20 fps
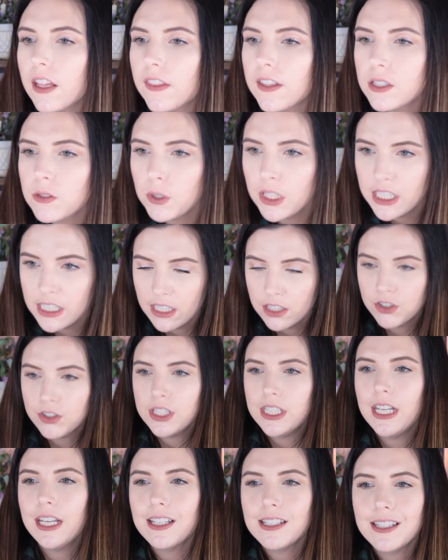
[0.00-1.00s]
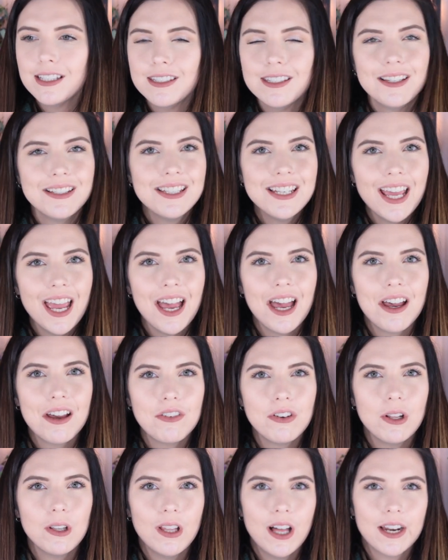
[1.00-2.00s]
Now this one is interesting because it doesn't
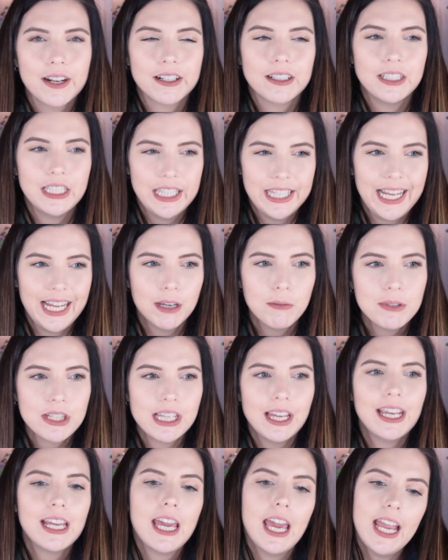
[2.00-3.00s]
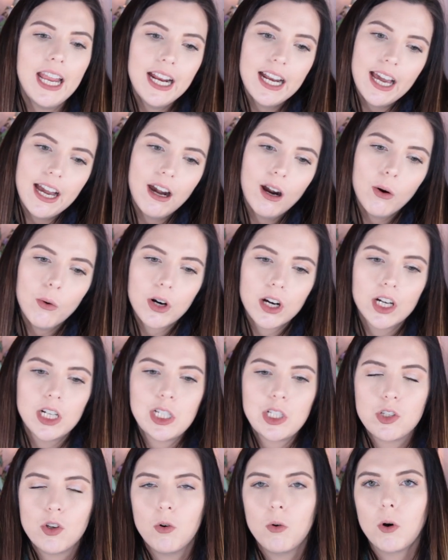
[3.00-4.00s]
have a lot of claims like 8
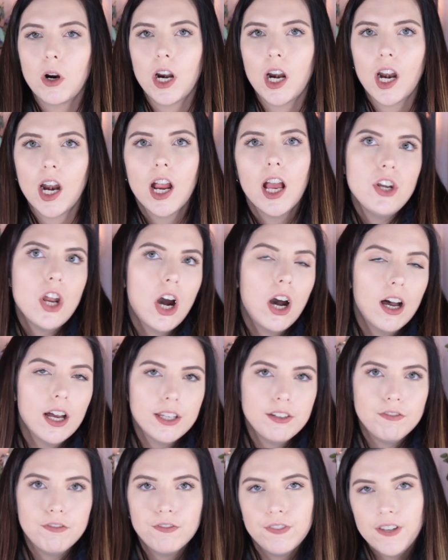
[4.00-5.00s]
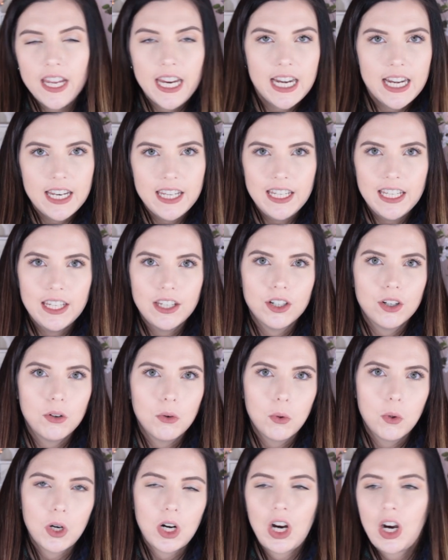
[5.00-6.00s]
hours or non-fading,
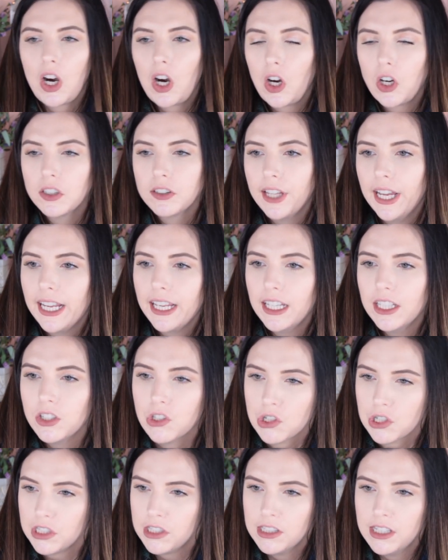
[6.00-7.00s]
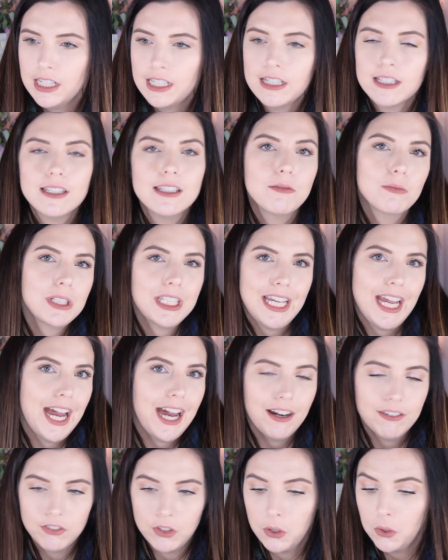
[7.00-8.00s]
or like it doesn't really
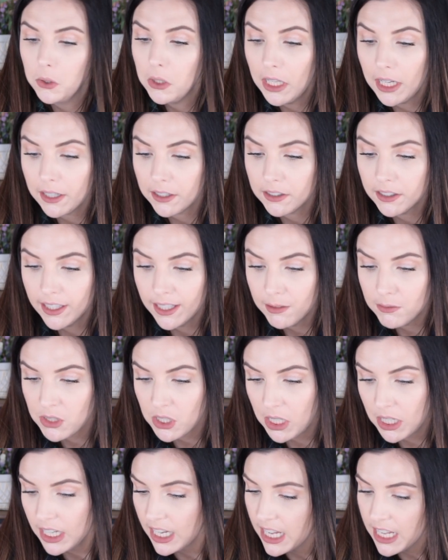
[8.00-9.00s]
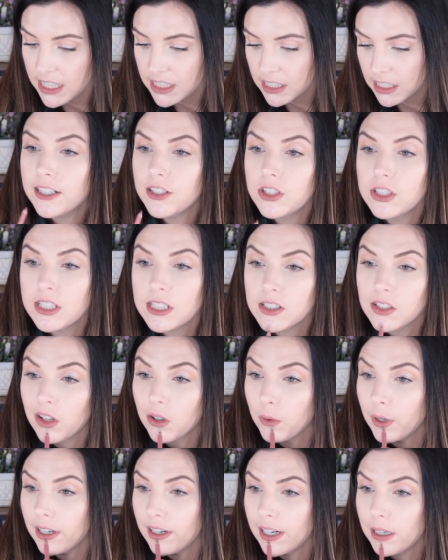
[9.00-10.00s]
have a whole lot of claims on it. It just says
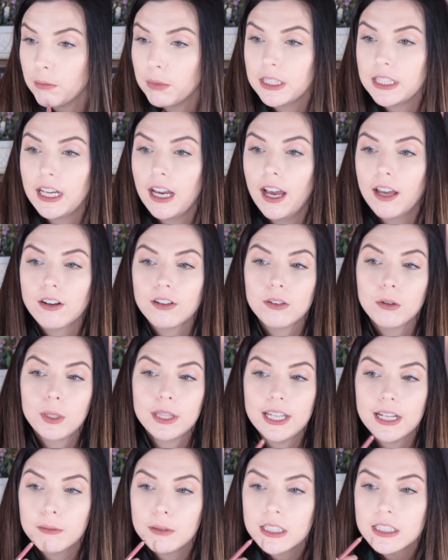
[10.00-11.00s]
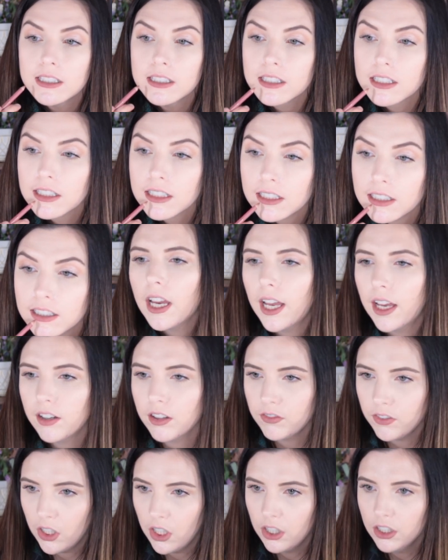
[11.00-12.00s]
long wearing, but I don't know what that means. Out
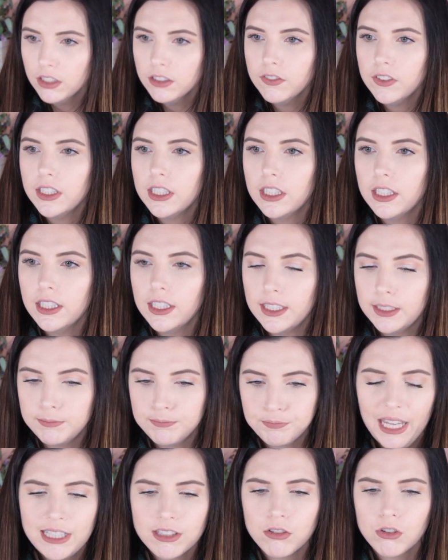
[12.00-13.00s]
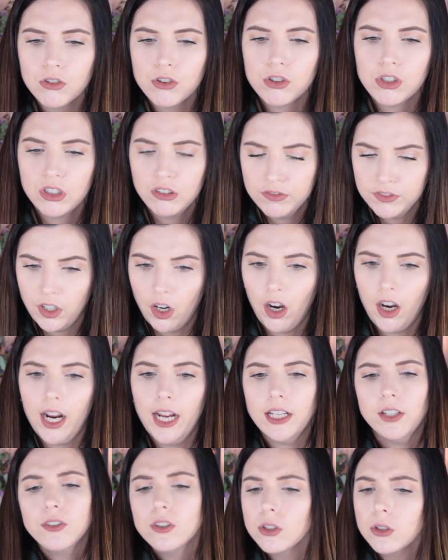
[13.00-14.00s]
of all of the pencils so far,
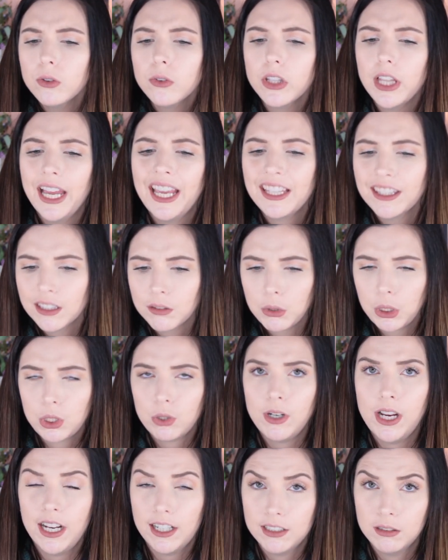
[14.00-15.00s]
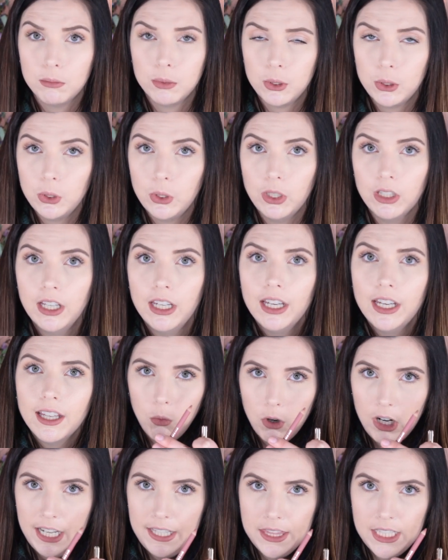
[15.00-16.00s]
I do like the retractable
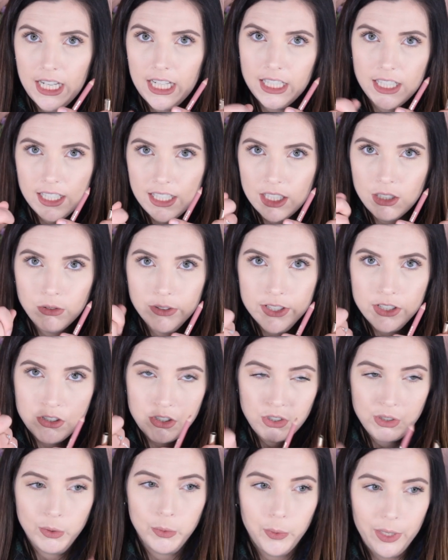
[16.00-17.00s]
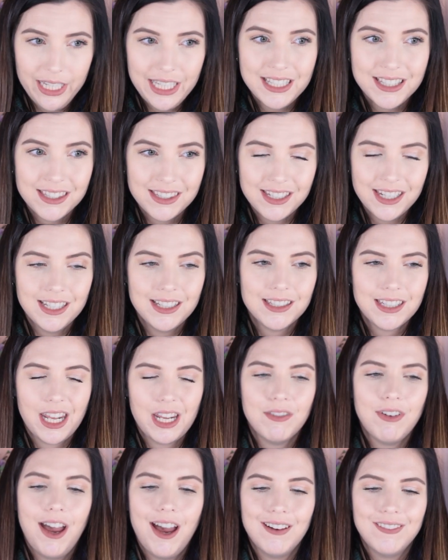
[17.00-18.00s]
one that you can just twist
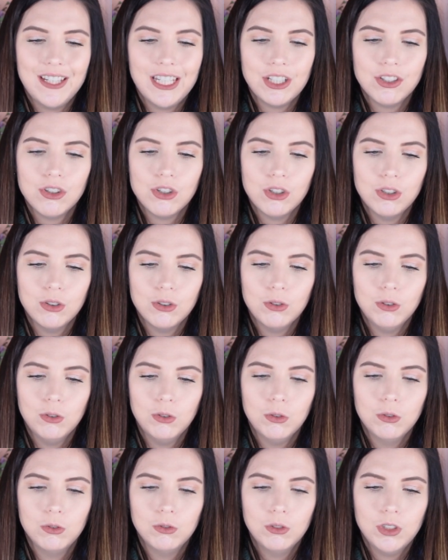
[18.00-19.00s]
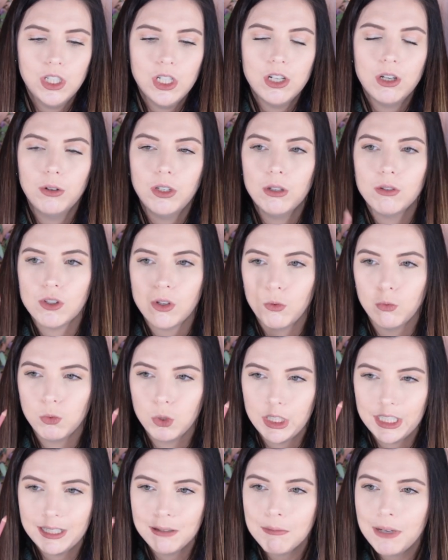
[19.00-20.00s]
instead of having to, you know, use a
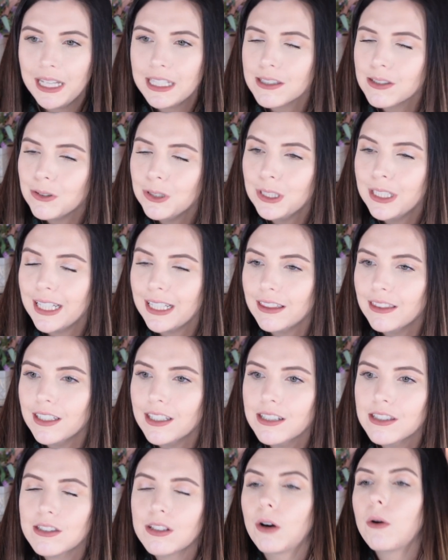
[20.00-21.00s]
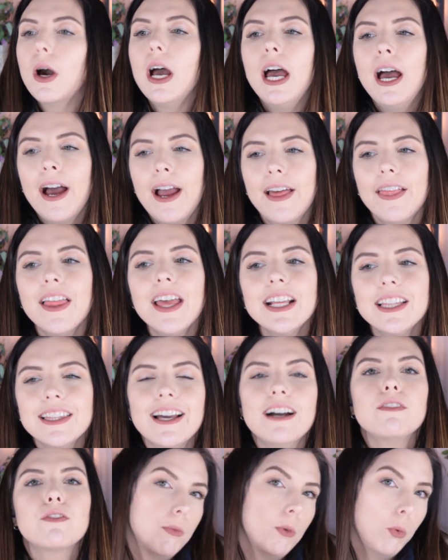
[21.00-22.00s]
wooden pencil like this. So I like
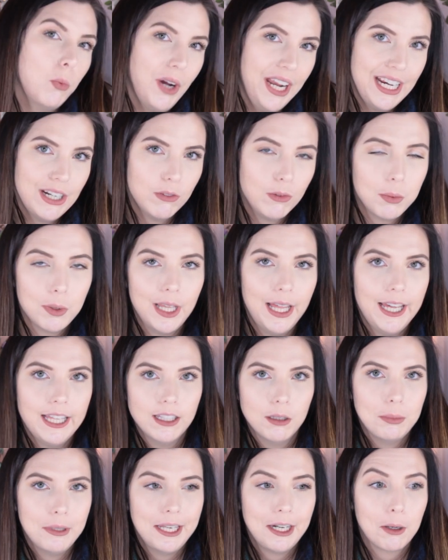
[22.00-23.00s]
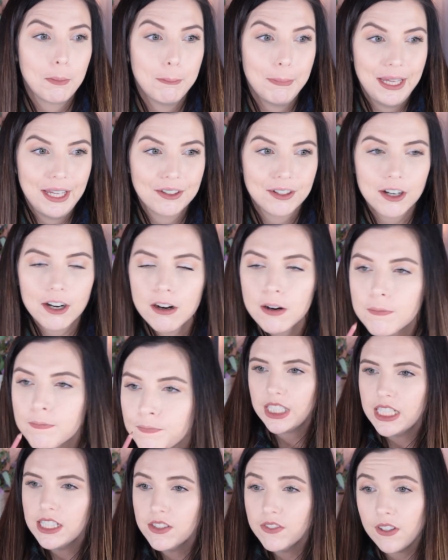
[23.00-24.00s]
that way to apply lip liner better.
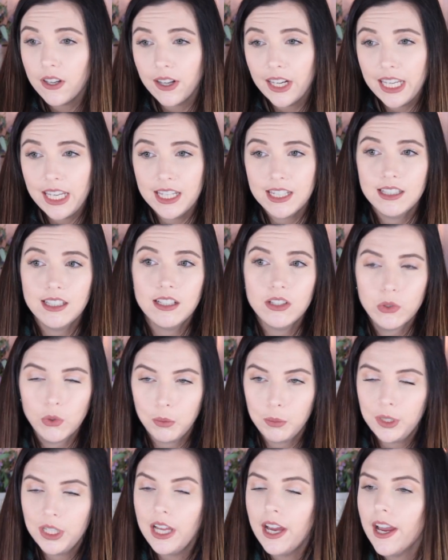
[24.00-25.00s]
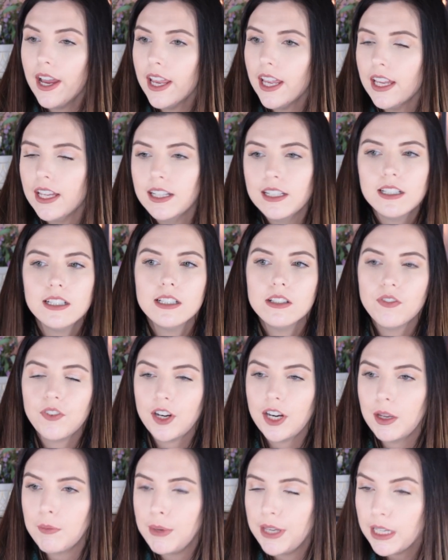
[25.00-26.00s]
It is very easy to apply. It is
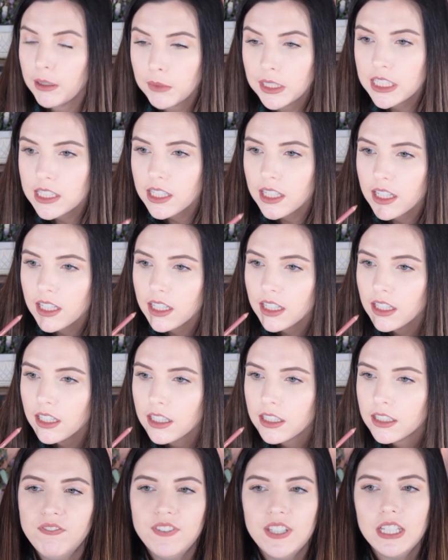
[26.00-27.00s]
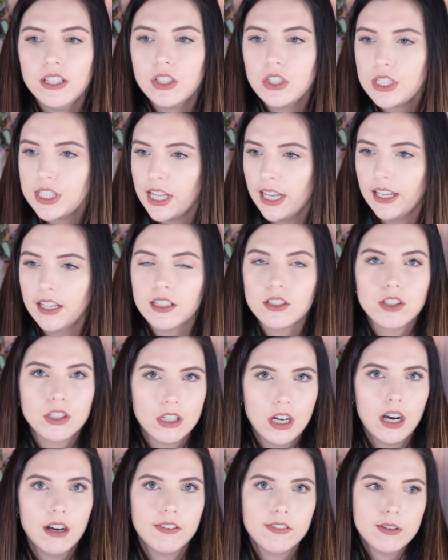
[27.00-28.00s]
very pigmented. It feels like a
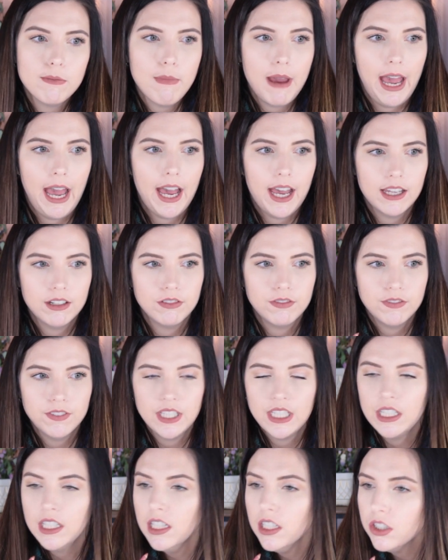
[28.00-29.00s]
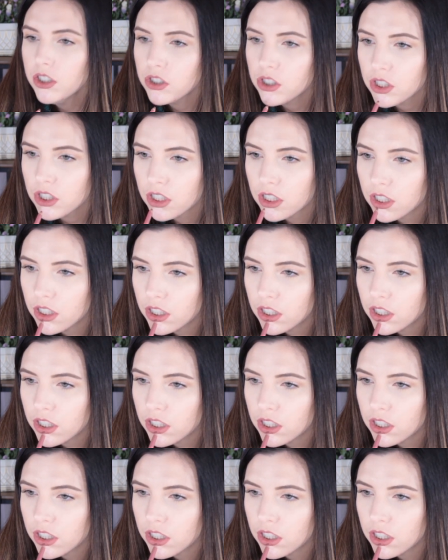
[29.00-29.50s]
soft matte finish.